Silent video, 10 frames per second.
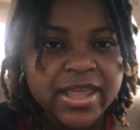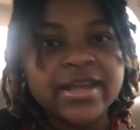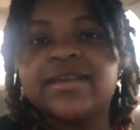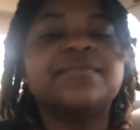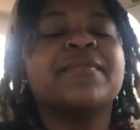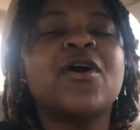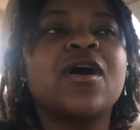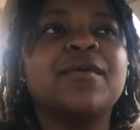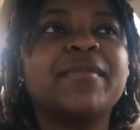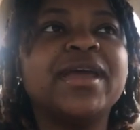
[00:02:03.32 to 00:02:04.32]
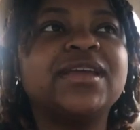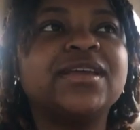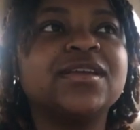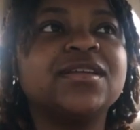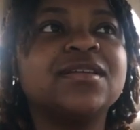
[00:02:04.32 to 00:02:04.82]
they are
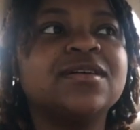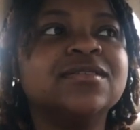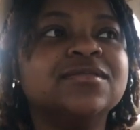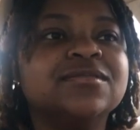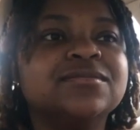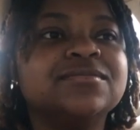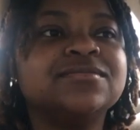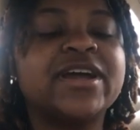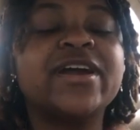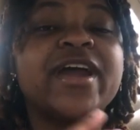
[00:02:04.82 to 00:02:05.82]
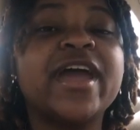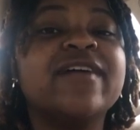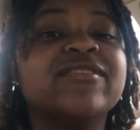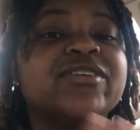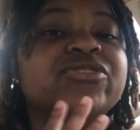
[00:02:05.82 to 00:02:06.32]
making they're
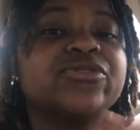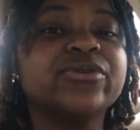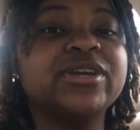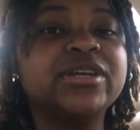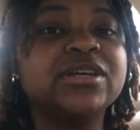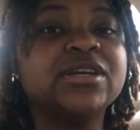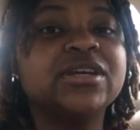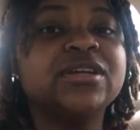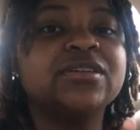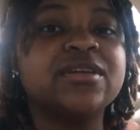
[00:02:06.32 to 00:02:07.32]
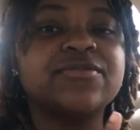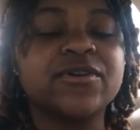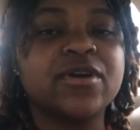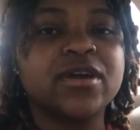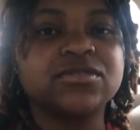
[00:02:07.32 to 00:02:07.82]
having 3
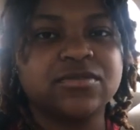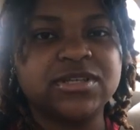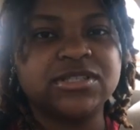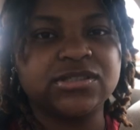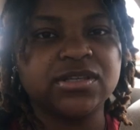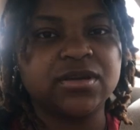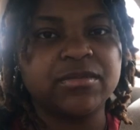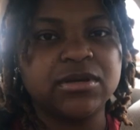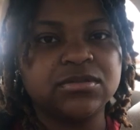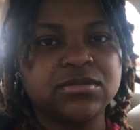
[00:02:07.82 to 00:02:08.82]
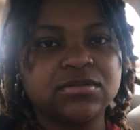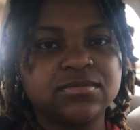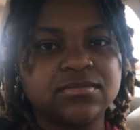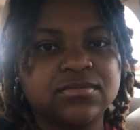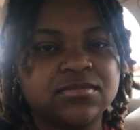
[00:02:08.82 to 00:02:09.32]
different graduation ceremonies.
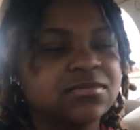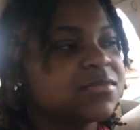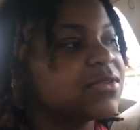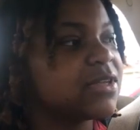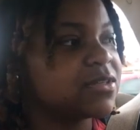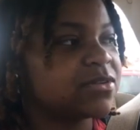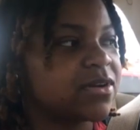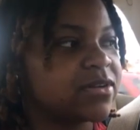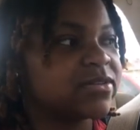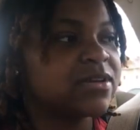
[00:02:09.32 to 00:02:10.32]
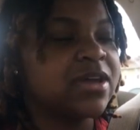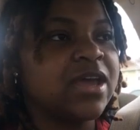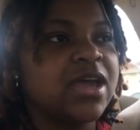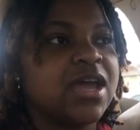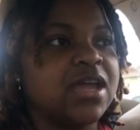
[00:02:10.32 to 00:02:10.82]
That's crazy.
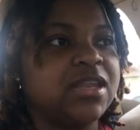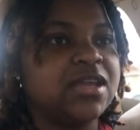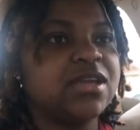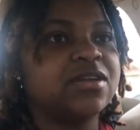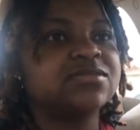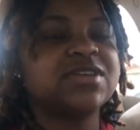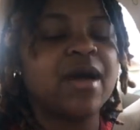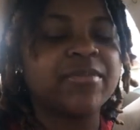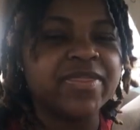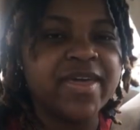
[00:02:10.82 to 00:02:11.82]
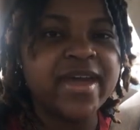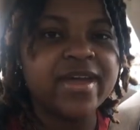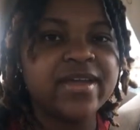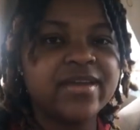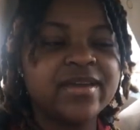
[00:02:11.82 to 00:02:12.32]
And then on top of
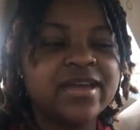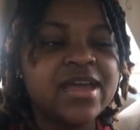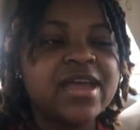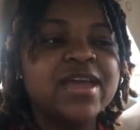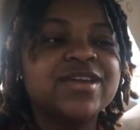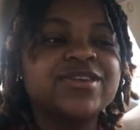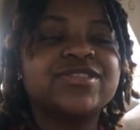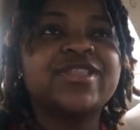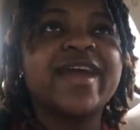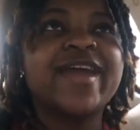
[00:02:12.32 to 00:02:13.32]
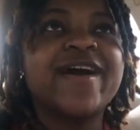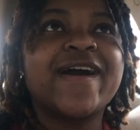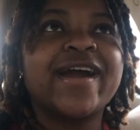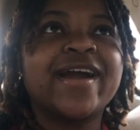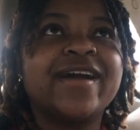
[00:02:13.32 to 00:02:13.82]
that, they
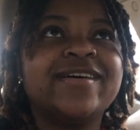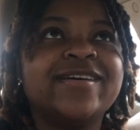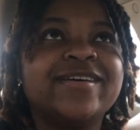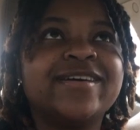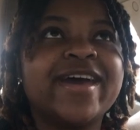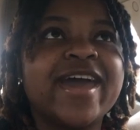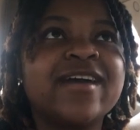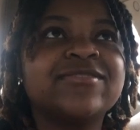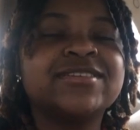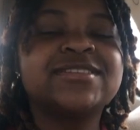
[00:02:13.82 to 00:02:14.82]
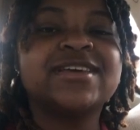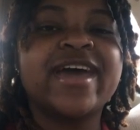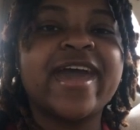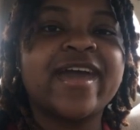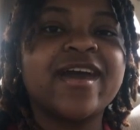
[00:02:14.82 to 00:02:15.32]
are having
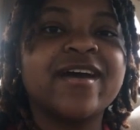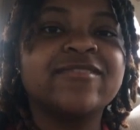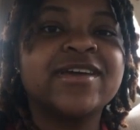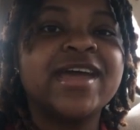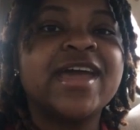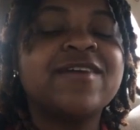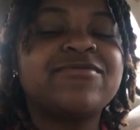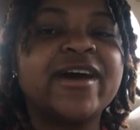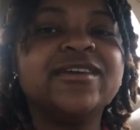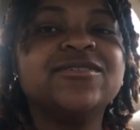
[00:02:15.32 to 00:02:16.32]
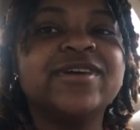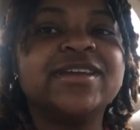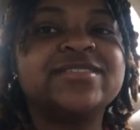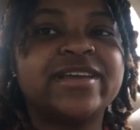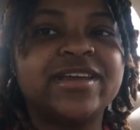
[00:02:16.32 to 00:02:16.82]
to have final
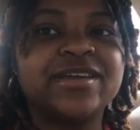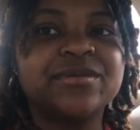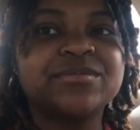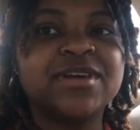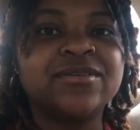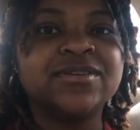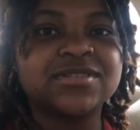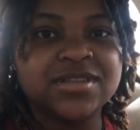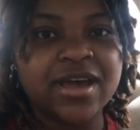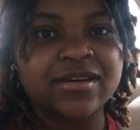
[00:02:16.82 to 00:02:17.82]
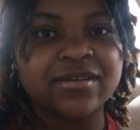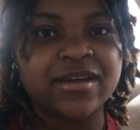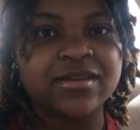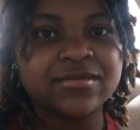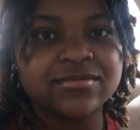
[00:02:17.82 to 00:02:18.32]
exams on a
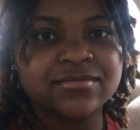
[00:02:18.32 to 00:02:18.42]
Saturday.